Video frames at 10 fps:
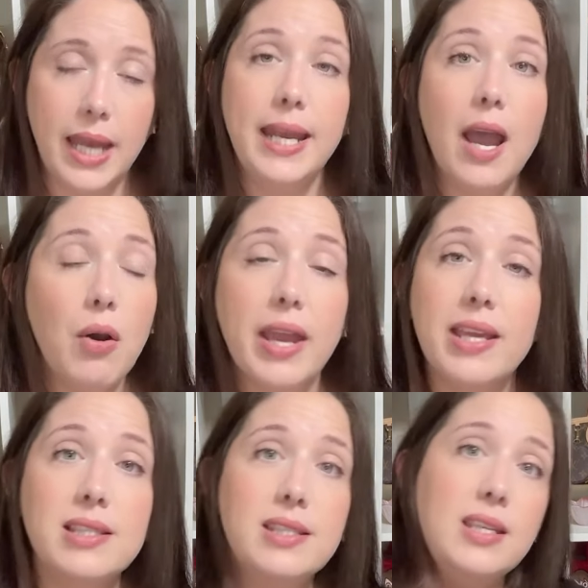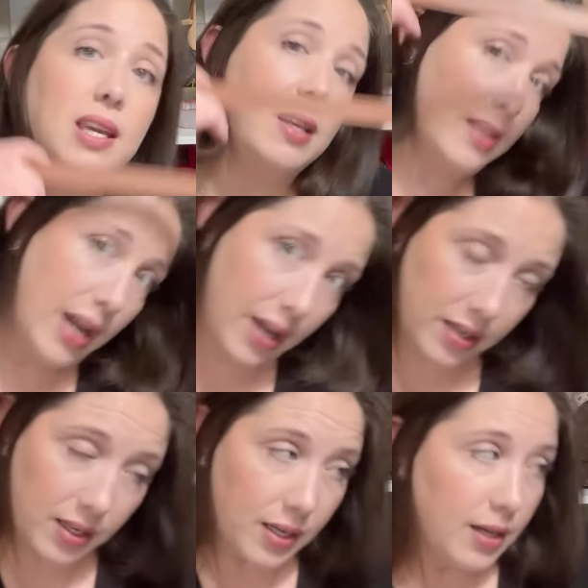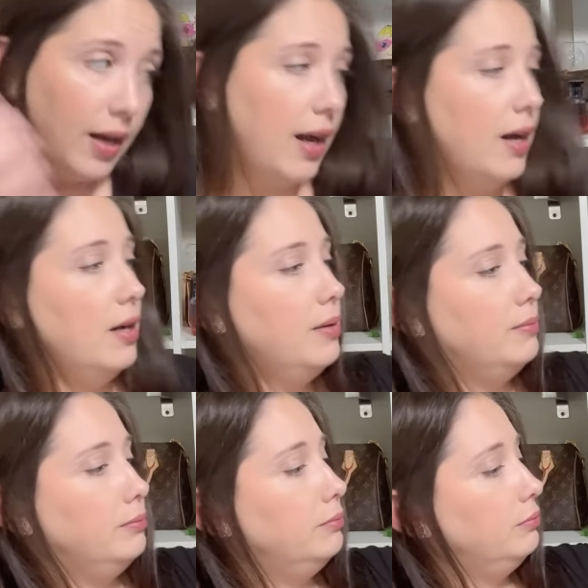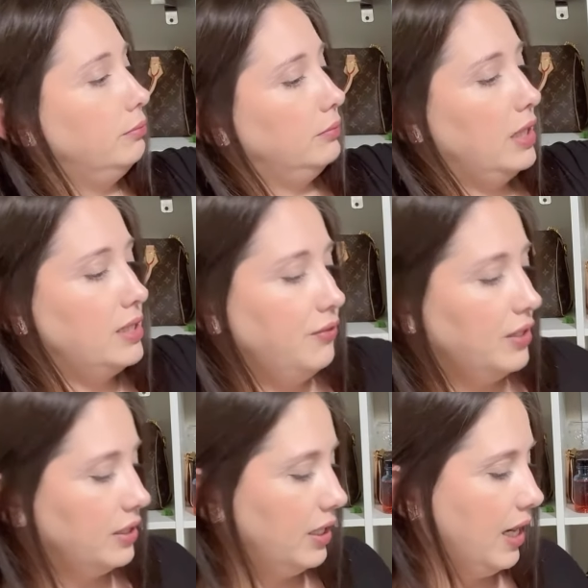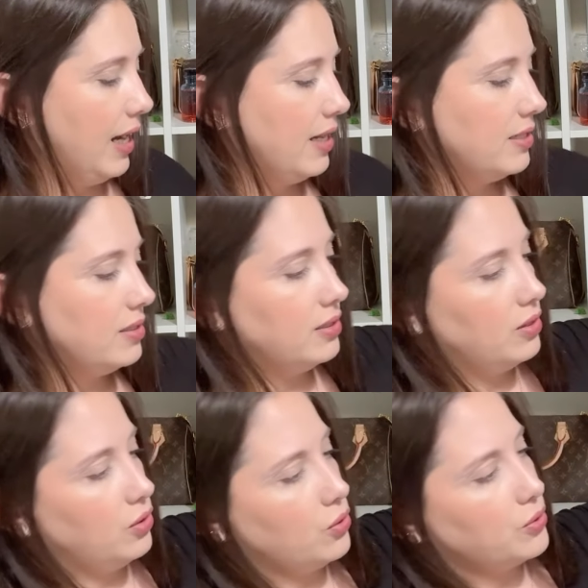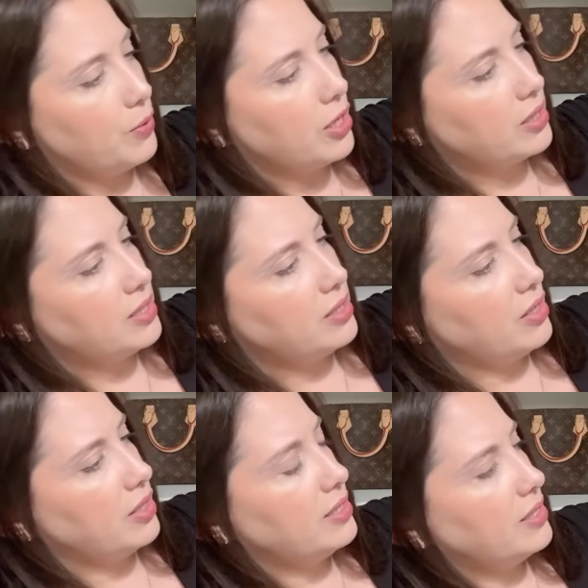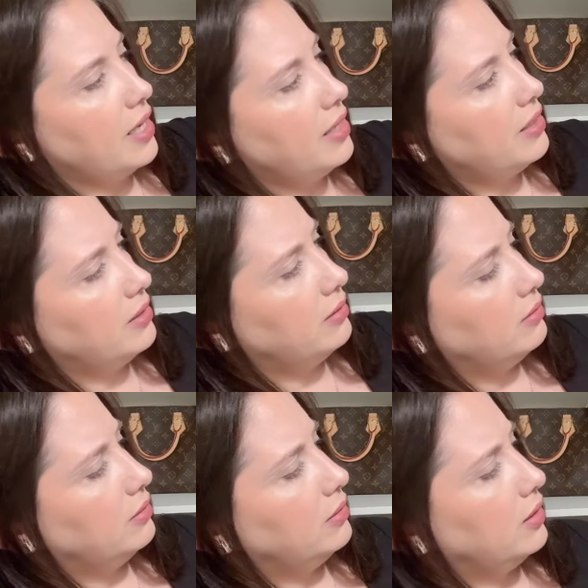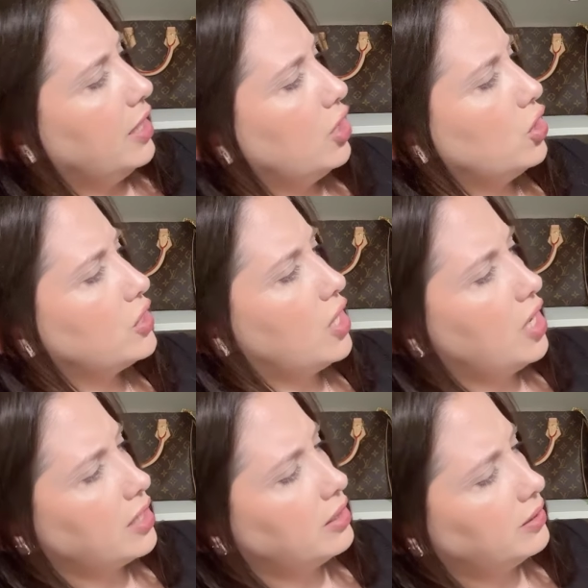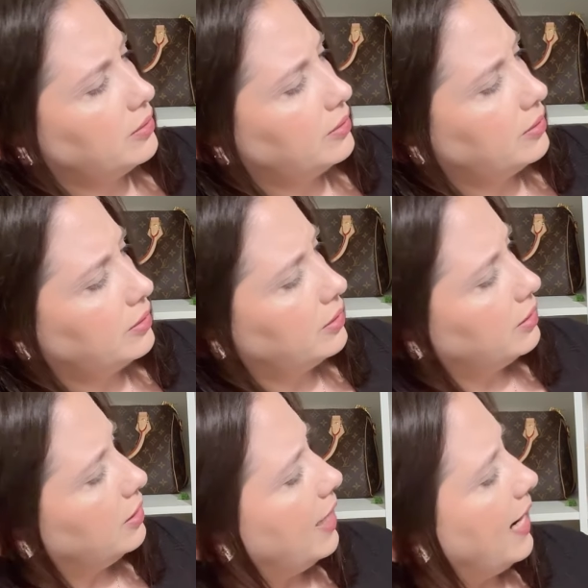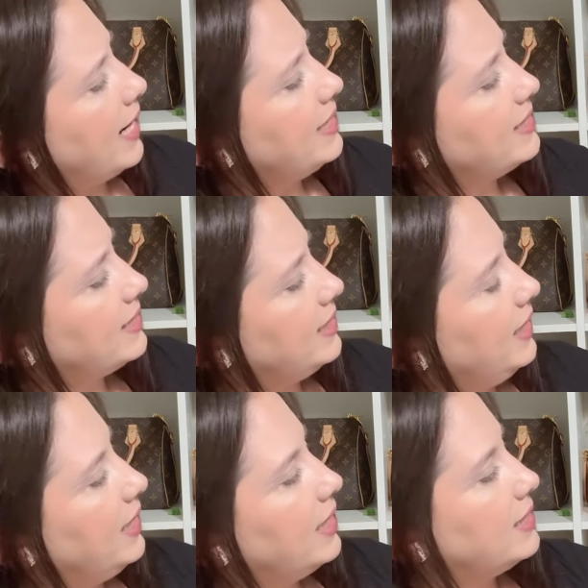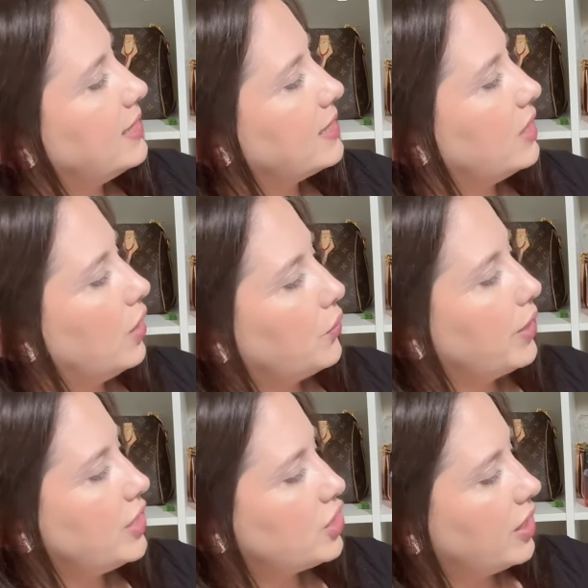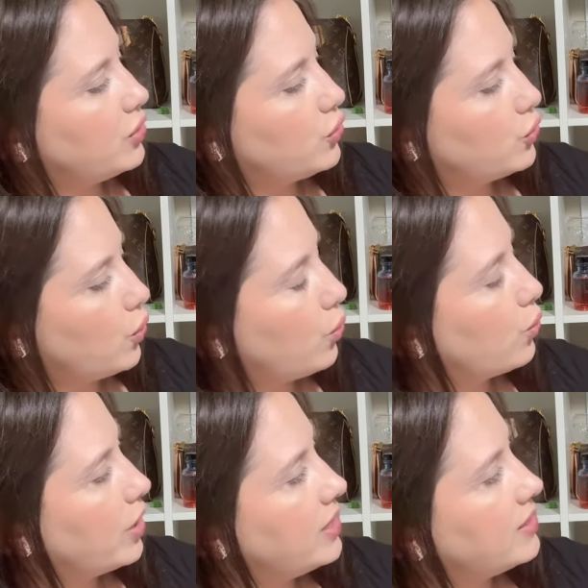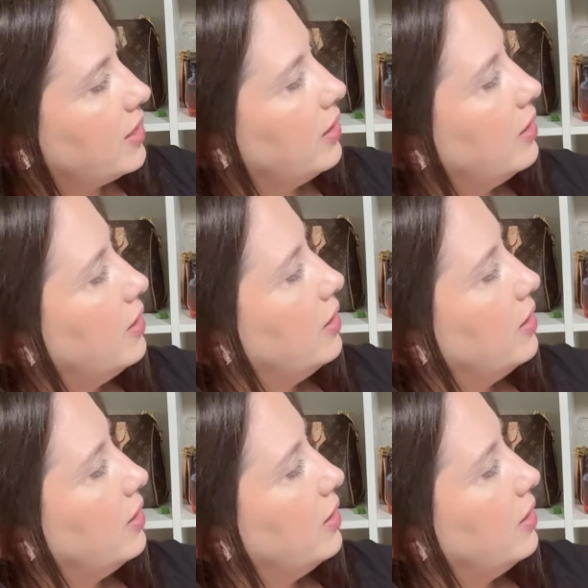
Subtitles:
And now I can see that it definitely has those marks. It's kind of looks odd. I see discoloration. It's so crazy.